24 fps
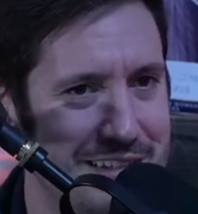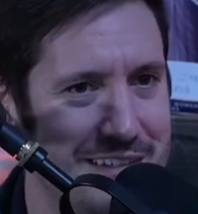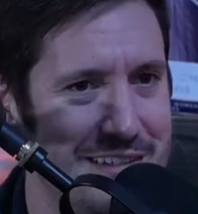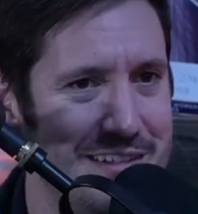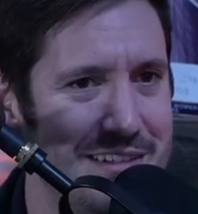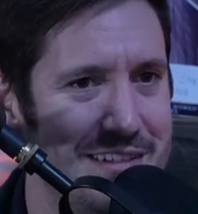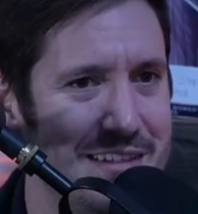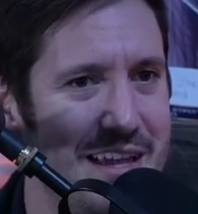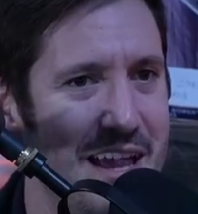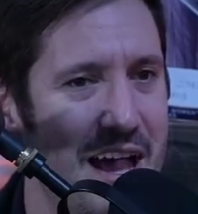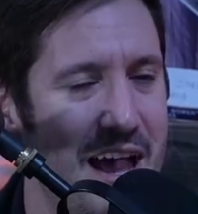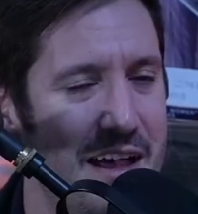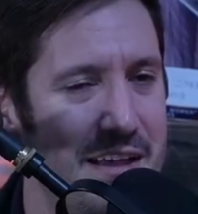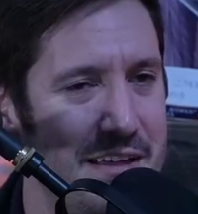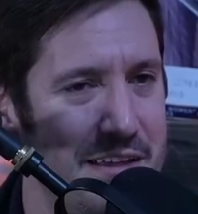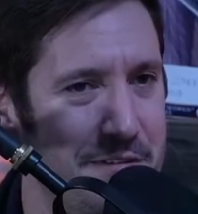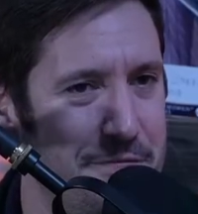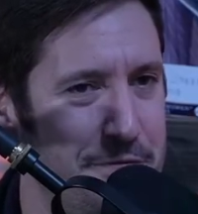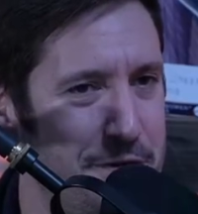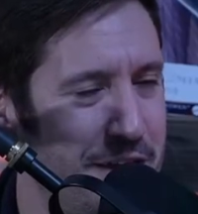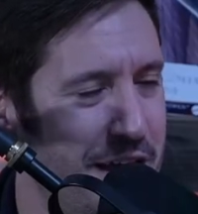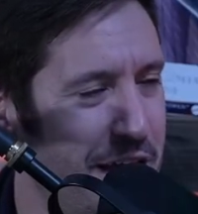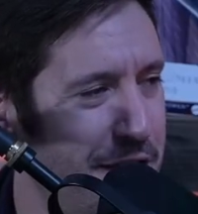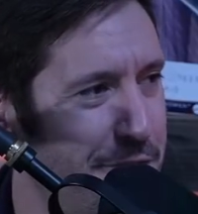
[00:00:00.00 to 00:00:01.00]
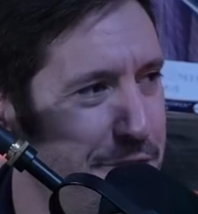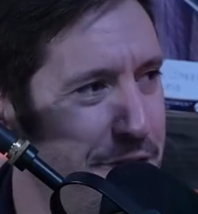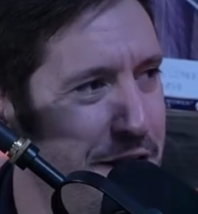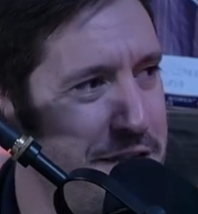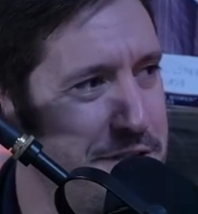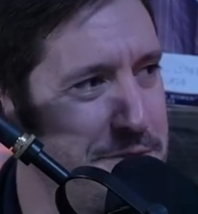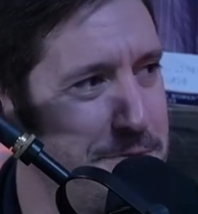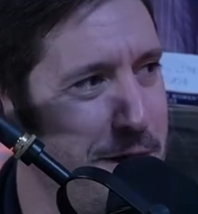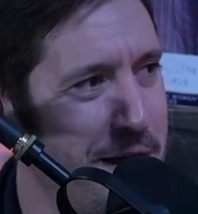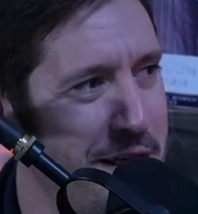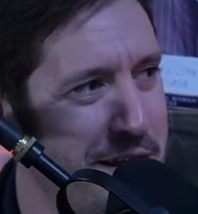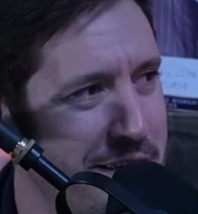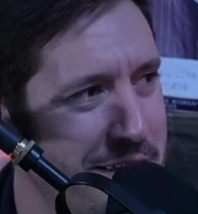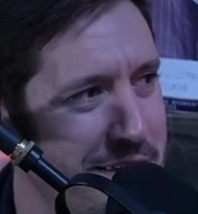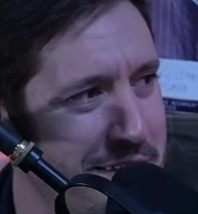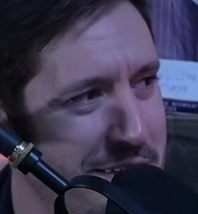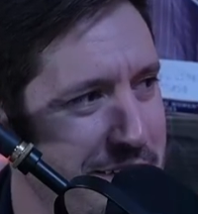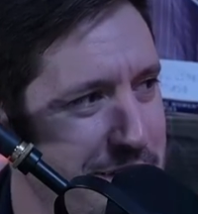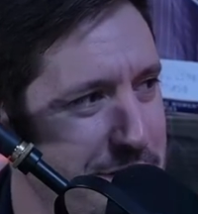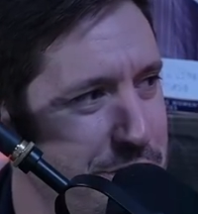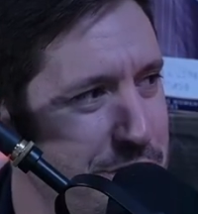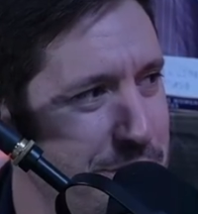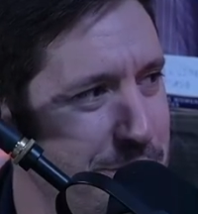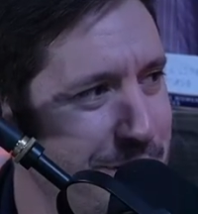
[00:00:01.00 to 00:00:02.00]
Yeah, if you got a fatwa
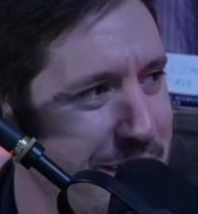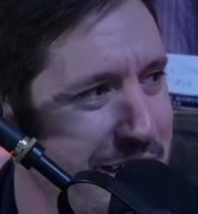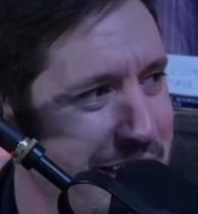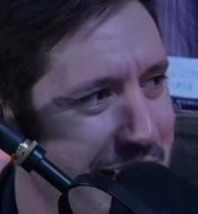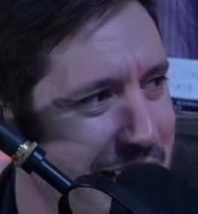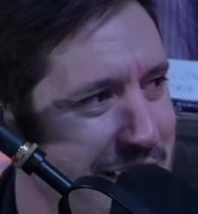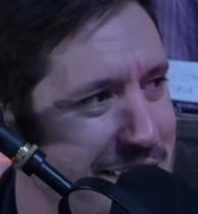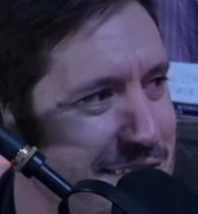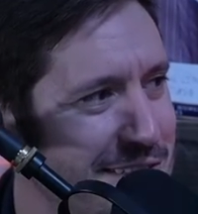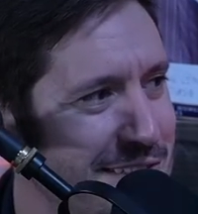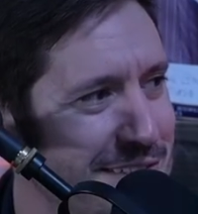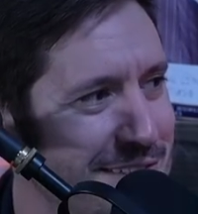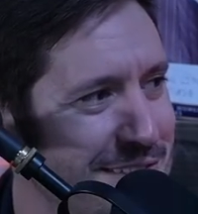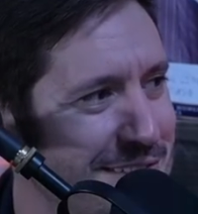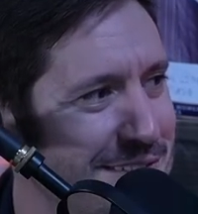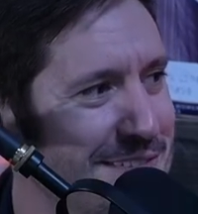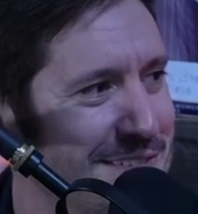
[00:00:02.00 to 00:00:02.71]
issue, I guess,